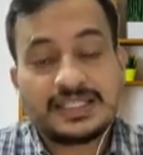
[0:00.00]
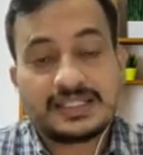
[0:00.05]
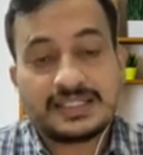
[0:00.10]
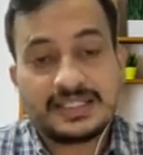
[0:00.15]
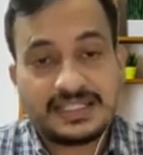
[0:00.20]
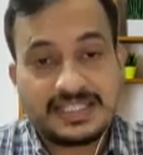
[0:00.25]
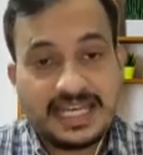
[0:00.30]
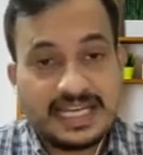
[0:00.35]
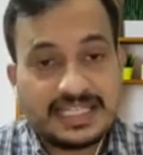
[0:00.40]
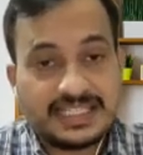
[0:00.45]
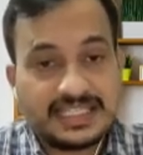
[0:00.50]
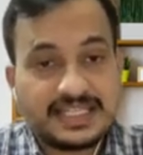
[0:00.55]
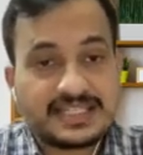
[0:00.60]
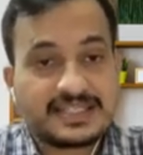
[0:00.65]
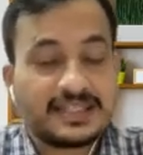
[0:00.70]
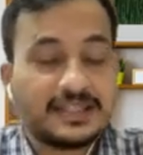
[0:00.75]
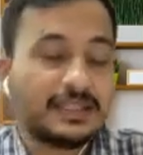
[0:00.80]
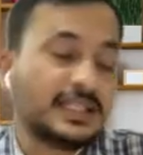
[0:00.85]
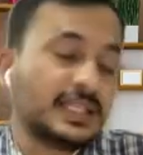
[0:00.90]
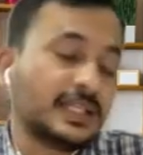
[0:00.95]

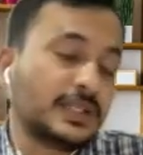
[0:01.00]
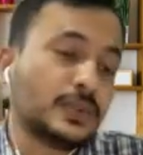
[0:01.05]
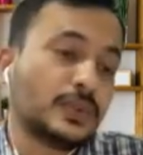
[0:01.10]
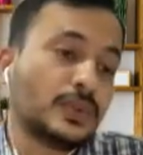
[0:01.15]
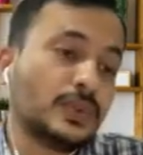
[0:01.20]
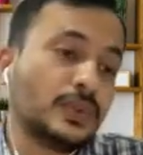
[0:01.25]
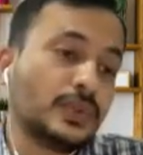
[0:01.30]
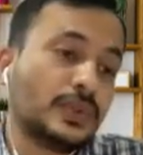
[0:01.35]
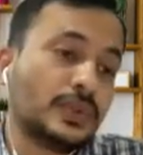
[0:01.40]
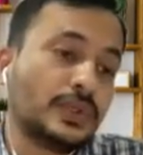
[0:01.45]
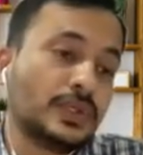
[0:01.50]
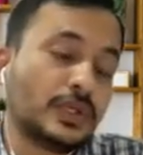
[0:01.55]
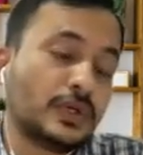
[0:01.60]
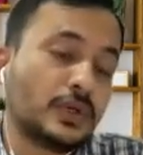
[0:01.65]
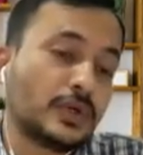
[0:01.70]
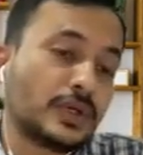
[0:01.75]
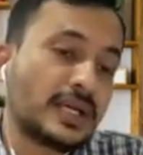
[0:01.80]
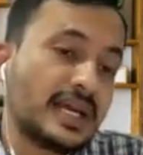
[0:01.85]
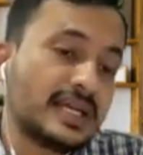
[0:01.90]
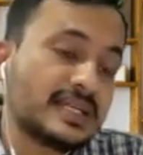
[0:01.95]
digestion. They do
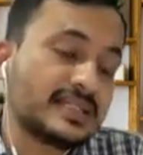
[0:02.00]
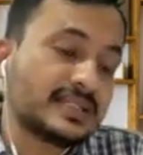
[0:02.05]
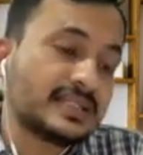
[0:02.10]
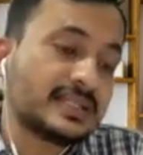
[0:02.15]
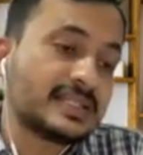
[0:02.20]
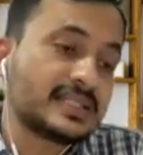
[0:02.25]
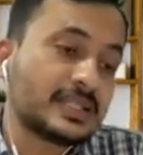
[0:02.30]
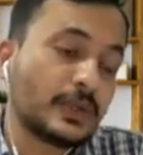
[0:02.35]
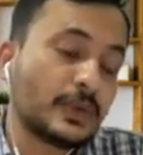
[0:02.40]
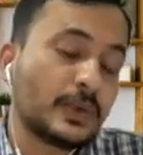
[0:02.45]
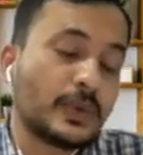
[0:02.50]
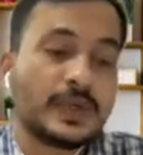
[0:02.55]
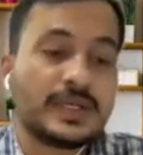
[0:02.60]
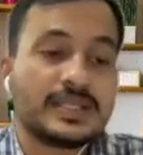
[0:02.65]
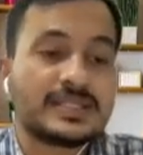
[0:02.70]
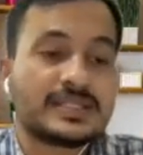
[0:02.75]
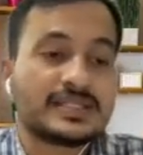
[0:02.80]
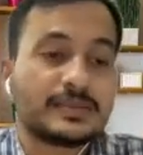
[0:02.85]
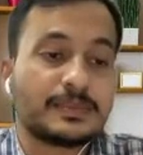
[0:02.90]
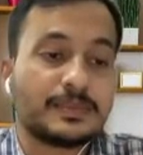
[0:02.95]
recognize this
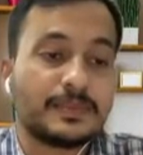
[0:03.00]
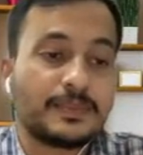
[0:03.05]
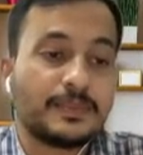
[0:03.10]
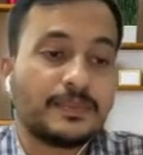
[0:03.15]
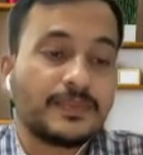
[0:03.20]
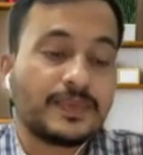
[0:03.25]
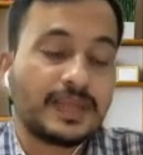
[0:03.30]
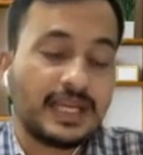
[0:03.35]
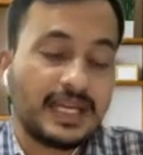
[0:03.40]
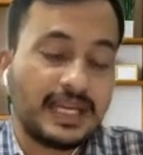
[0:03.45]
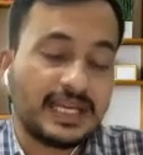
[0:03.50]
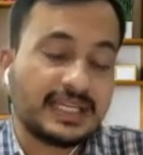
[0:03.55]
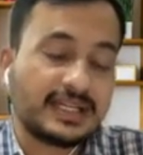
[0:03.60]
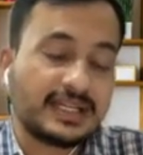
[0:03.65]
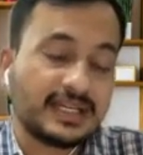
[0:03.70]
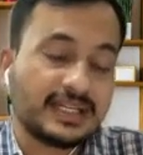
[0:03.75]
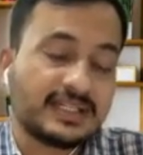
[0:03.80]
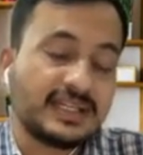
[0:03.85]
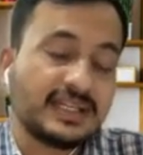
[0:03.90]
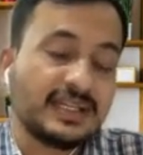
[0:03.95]
sequence and
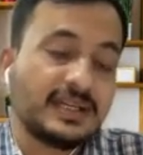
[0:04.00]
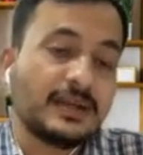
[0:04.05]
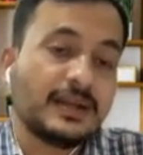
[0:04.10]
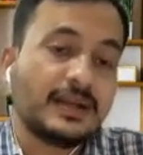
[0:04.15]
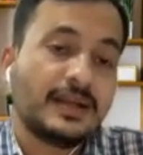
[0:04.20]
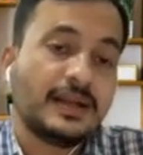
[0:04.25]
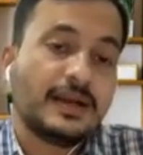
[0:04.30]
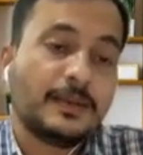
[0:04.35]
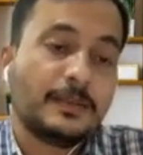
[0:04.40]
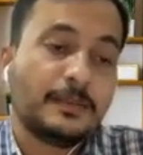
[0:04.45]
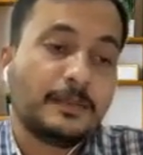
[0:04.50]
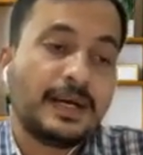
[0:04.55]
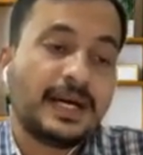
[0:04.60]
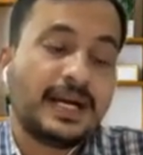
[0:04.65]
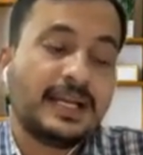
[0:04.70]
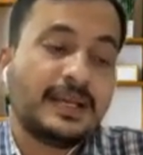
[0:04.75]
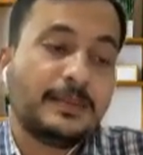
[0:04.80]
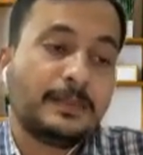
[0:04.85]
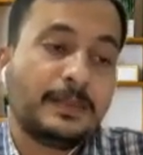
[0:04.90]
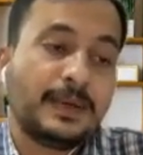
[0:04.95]
cut it
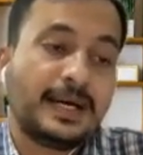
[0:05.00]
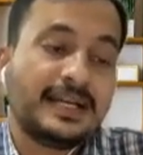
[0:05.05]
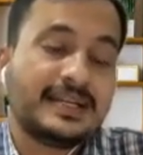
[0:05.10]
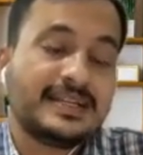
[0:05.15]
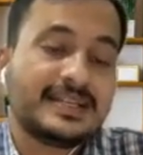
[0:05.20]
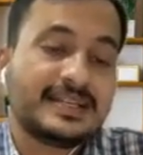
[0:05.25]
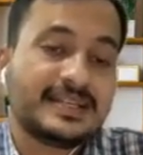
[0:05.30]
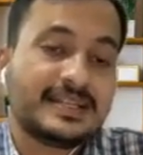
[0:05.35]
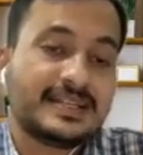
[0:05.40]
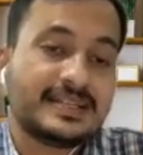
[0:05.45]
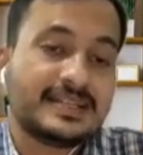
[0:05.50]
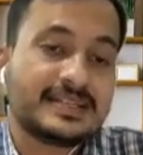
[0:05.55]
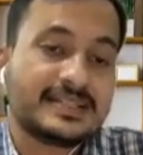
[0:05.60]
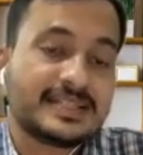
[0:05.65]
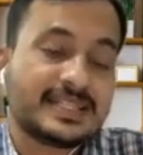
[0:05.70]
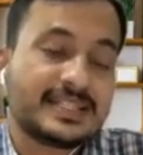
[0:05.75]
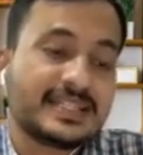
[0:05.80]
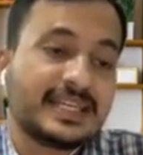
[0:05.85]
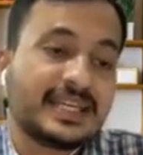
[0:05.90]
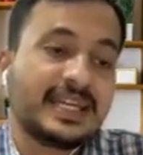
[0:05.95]
by
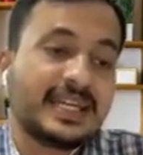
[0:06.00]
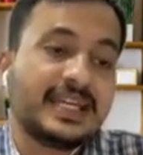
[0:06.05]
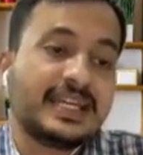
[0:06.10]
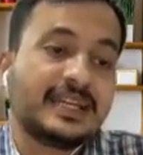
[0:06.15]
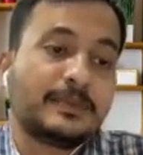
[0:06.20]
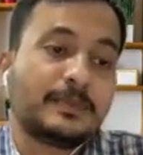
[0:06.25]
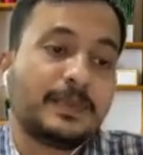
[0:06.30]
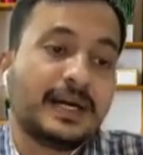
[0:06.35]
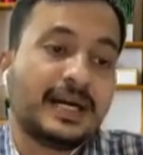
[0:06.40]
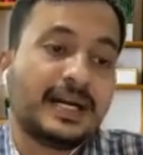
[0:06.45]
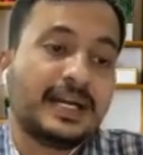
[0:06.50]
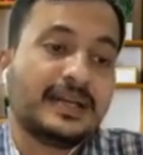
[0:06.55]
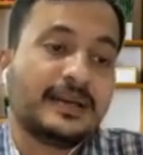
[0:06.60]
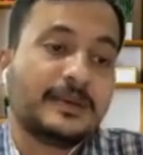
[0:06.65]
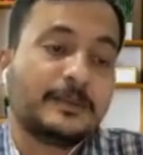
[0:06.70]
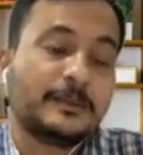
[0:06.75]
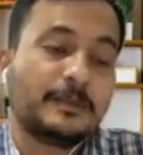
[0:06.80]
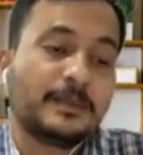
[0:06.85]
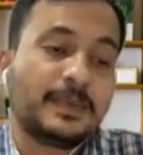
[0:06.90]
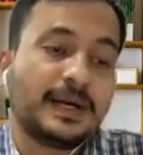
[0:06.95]
sitting it, by
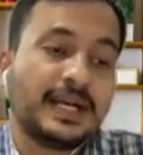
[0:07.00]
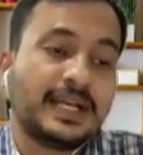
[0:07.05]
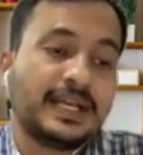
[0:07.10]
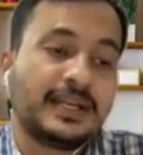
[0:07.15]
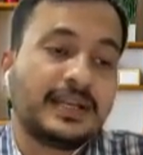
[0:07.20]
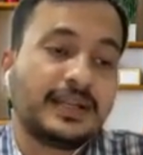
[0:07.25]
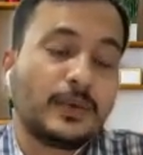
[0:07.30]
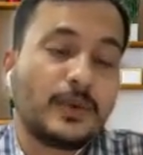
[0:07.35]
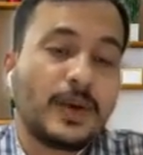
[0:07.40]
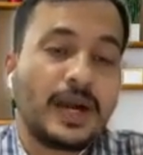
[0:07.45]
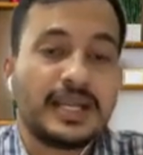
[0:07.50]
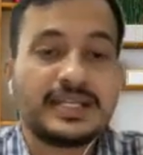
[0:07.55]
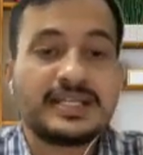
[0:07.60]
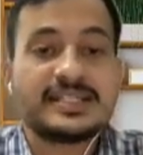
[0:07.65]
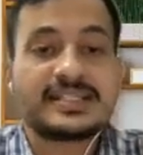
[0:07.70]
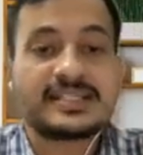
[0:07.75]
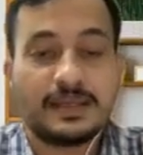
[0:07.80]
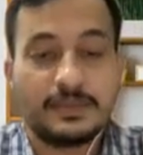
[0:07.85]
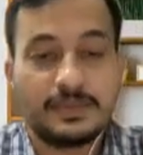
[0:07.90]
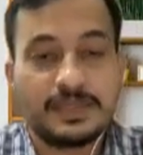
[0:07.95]
requiring
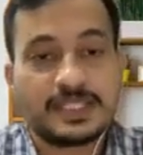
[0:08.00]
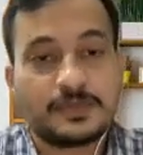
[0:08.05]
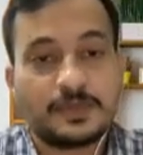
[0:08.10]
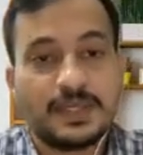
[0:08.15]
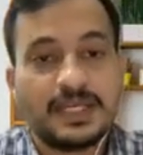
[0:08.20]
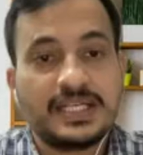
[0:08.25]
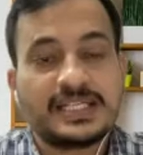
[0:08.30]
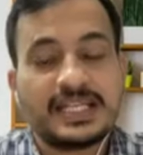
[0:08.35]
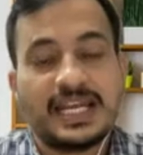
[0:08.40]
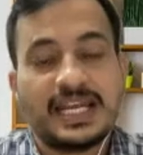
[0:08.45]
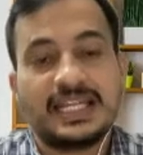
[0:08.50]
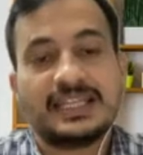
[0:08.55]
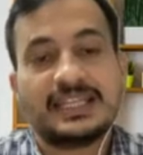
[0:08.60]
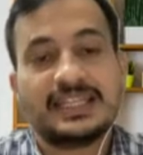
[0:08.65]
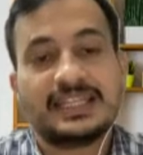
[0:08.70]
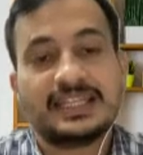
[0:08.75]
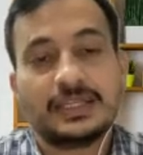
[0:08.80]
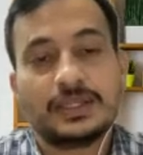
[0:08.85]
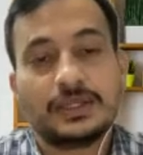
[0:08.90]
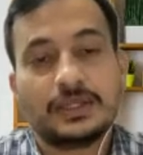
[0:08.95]
some space, and
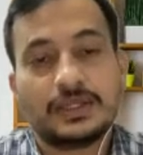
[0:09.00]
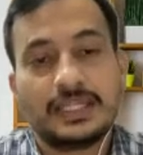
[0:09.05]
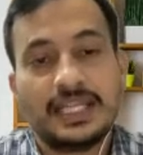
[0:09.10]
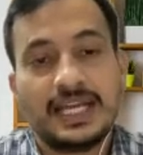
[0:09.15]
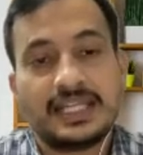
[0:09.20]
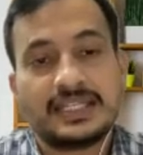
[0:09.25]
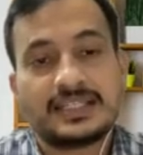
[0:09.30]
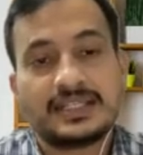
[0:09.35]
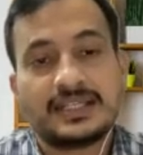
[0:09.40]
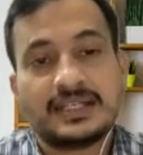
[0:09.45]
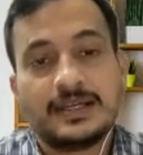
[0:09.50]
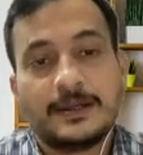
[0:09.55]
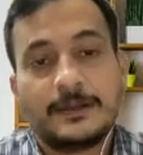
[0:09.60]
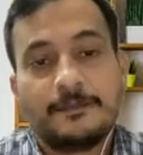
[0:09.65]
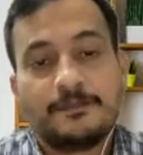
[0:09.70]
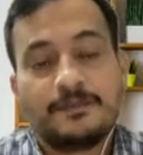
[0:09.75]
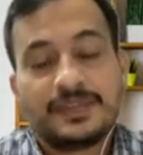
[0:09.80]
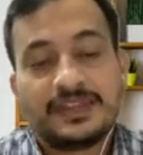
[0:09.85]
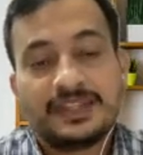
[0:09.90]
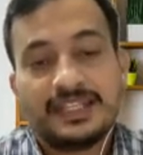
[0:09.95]
that
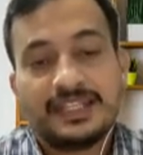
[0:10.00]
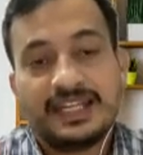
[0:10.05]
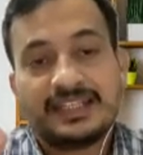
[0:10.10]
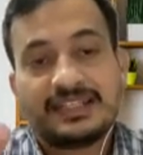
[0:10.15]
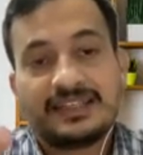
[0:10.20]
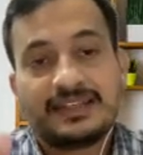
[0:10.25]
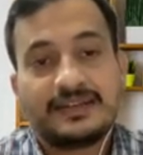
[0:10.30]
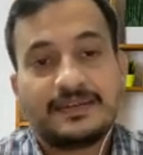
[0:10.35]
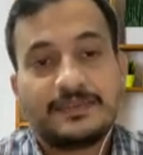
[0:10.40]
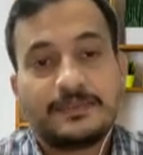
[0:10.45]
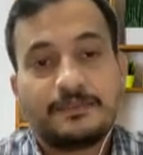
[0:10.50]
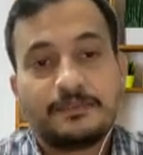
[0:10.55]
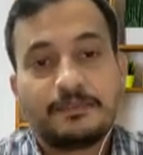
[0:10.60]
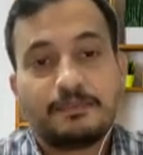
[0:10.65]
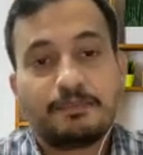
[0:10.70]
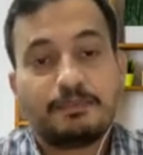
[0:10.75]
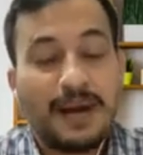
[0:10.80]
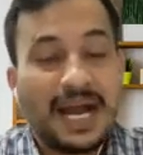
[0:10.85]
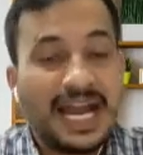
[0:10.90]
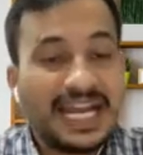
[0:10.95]

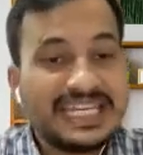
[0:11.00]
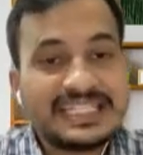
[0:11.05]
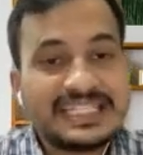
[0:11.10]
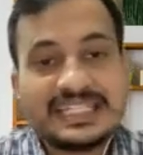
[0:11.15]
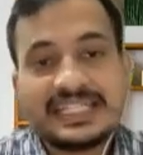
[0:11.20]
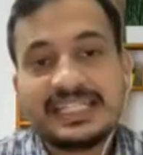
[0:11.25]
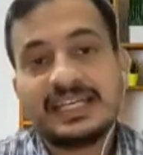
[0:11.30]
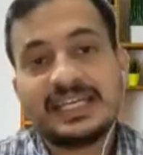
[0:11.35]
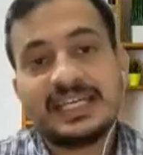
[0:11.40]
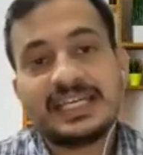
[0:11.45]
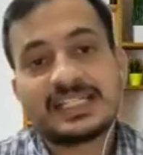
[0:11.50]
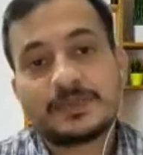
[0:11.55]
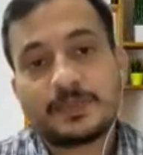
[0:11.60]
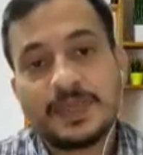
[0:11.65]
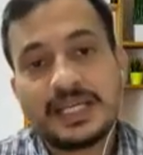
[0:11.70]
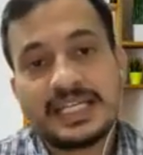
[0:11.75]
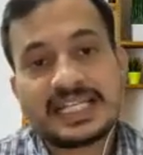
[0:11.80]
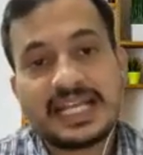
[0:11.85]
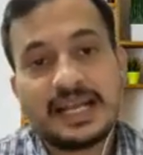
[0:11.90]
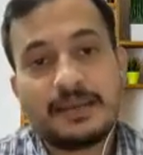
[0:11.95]
binding
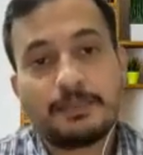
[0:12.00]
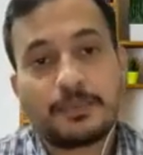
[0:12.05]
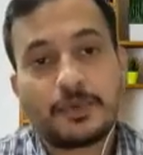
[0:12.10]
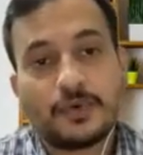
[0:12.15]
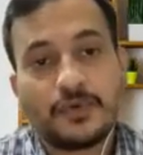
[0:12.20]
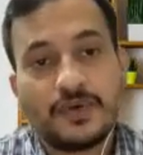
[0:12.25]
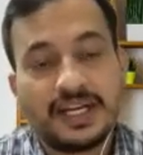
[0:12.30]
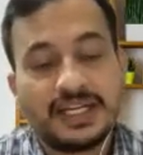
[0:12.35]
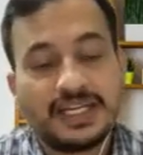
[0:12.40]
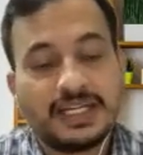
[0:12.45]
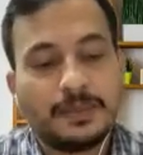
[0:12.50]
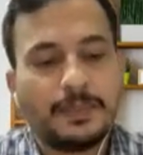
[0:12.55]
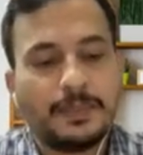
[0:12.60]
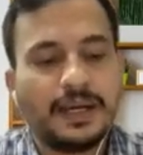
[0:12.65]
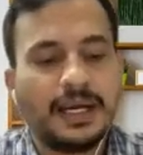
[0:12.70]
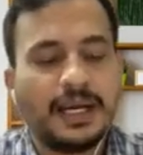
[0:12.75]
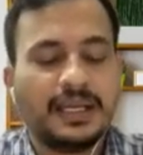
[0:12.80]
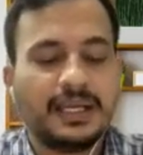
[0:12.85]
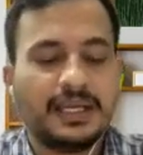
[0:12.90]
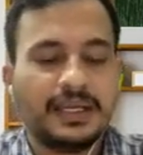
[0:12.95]
space I'm providing
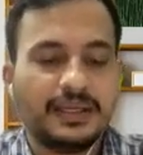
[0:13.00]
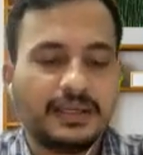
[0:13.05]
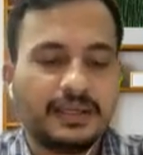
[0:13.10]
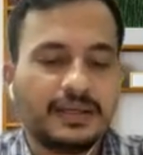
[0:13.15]
by